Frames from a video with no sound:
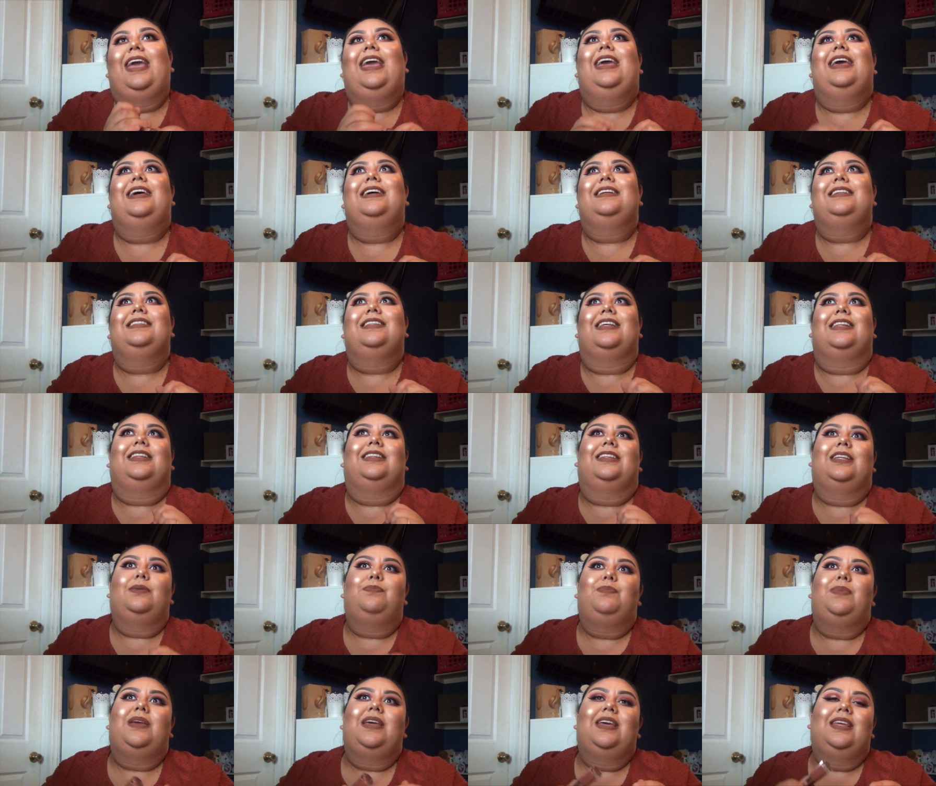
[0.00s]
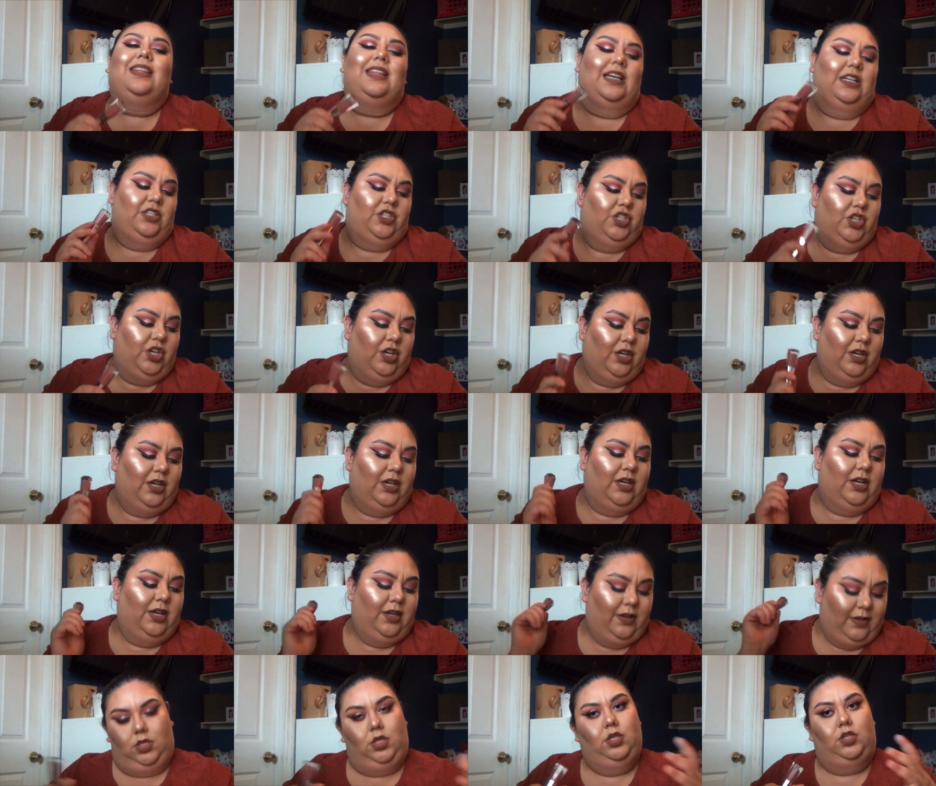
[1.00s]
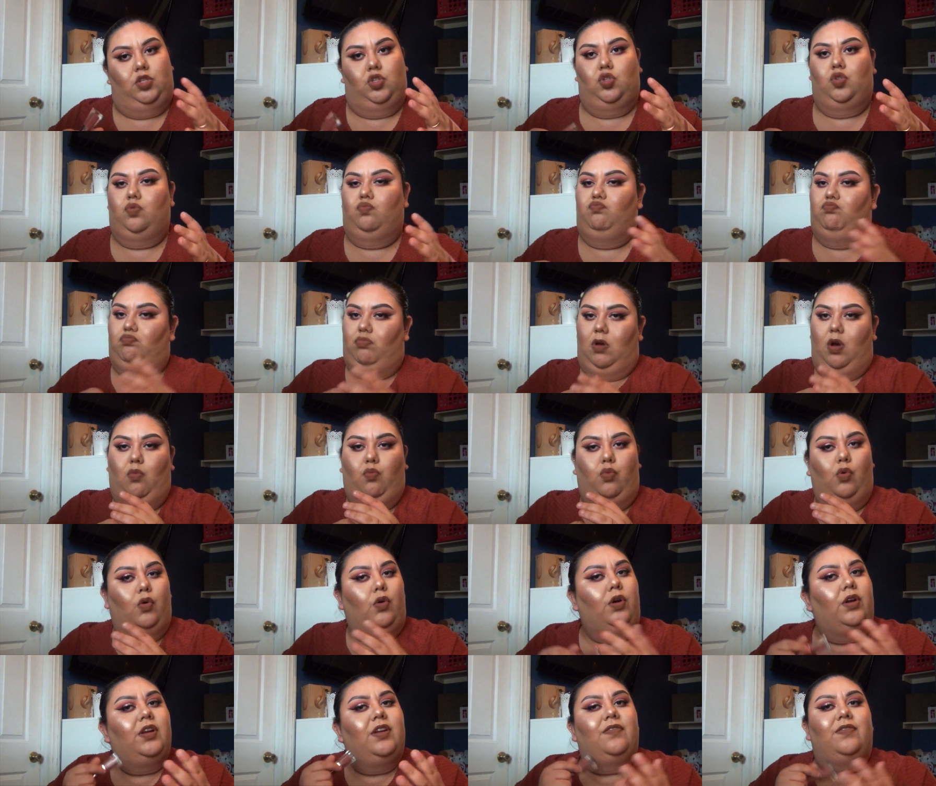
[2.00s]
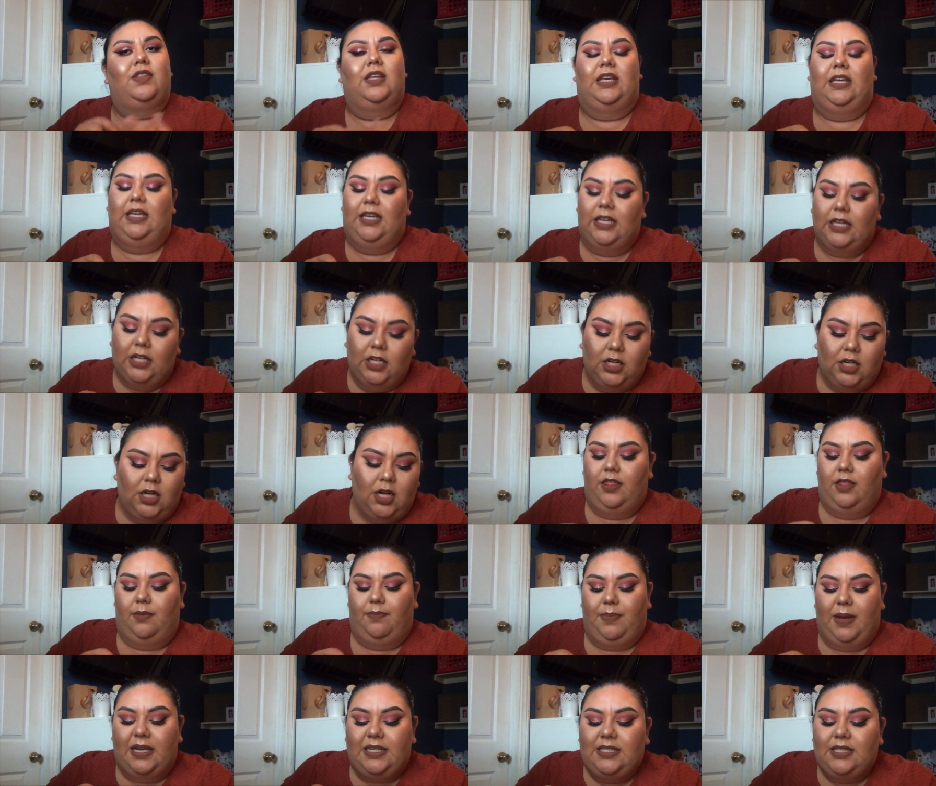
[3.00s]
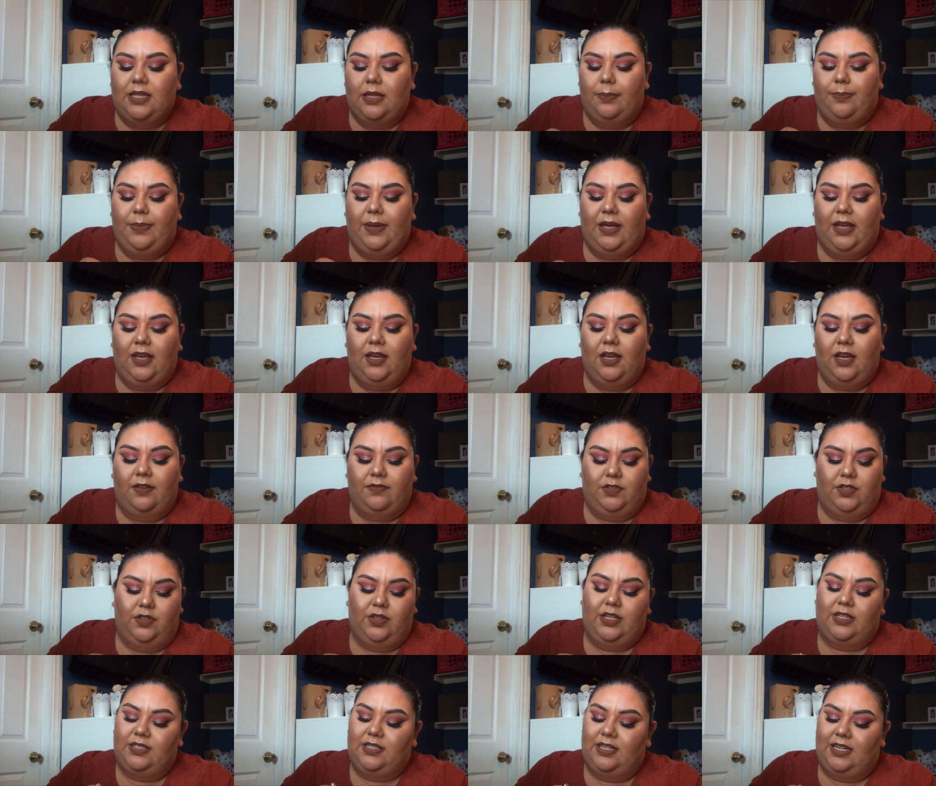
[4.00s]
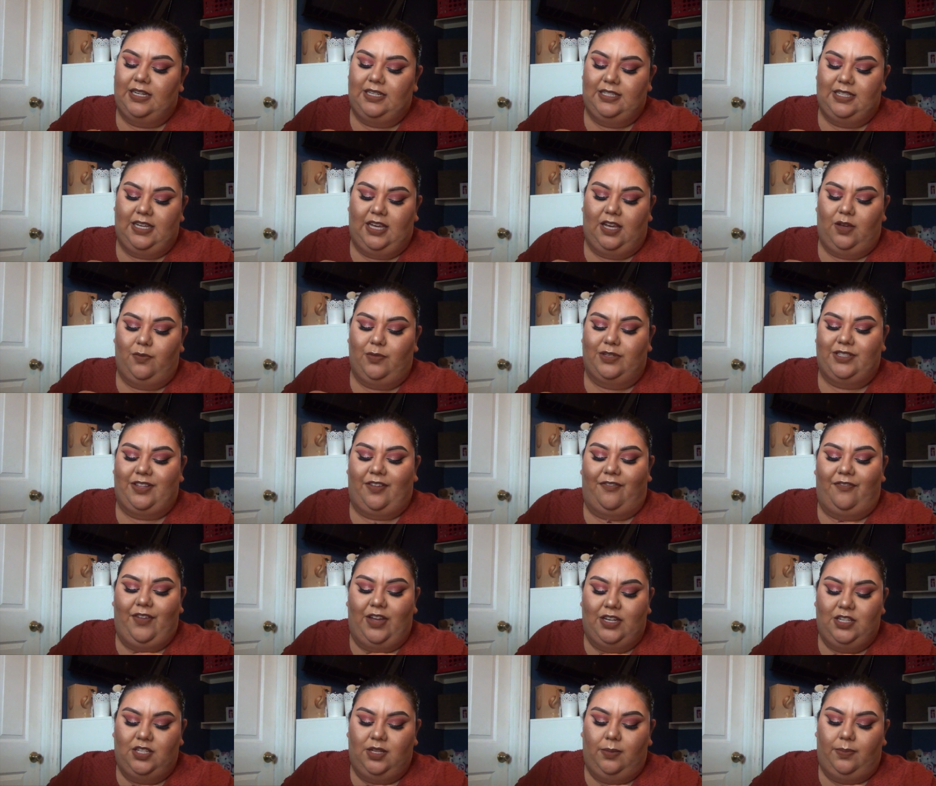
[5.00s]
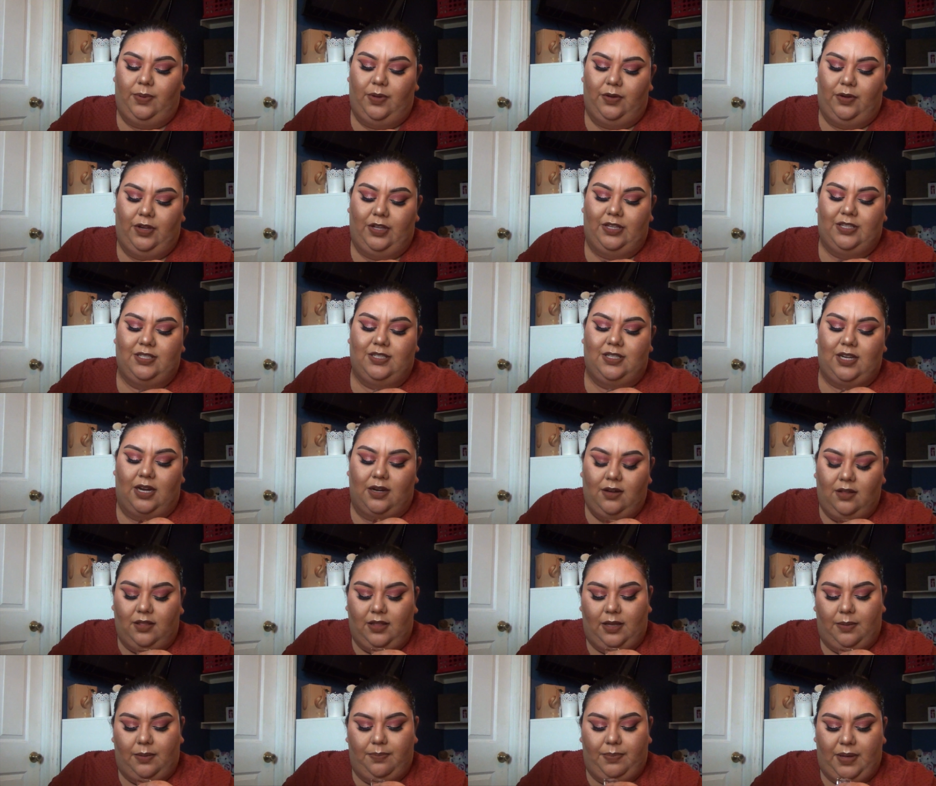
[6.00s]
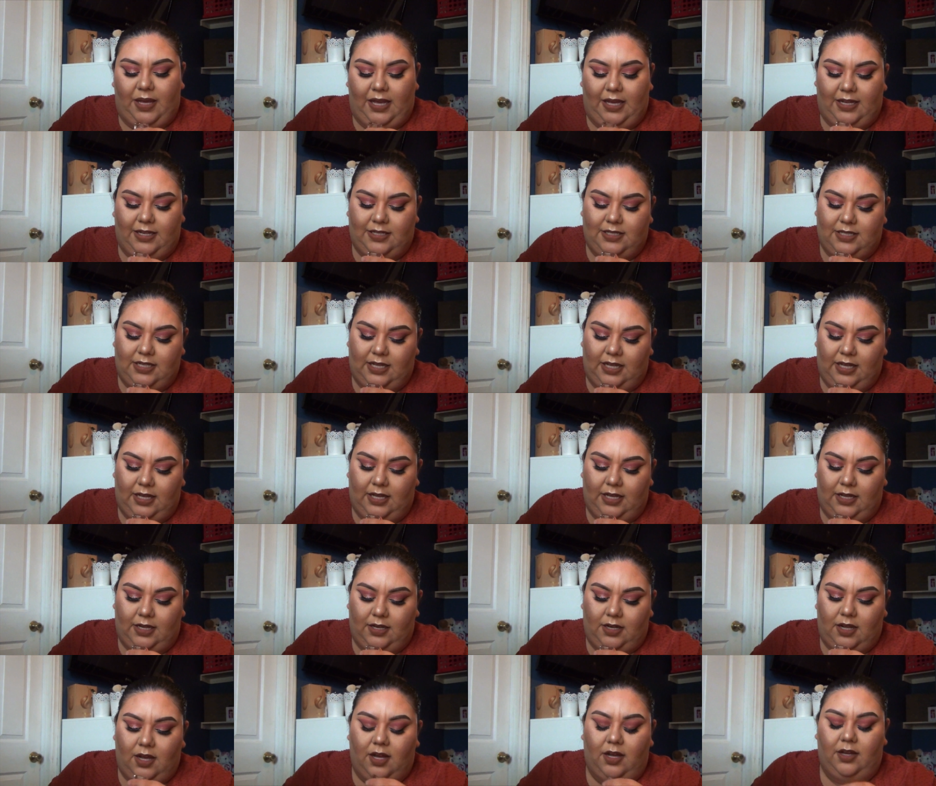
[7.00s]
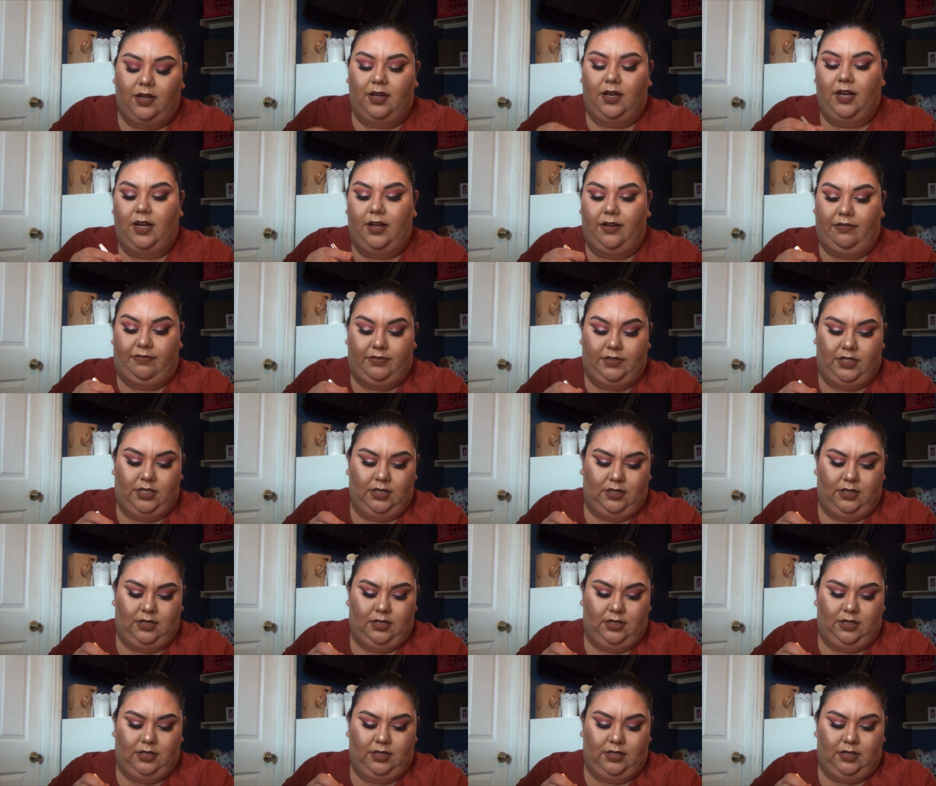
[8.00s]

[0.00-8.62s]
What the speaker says: And the lippy that took the award of the year, the best lippy of 2019, was the Fenty Beauty Stunna Lip Paint in Uncuffed,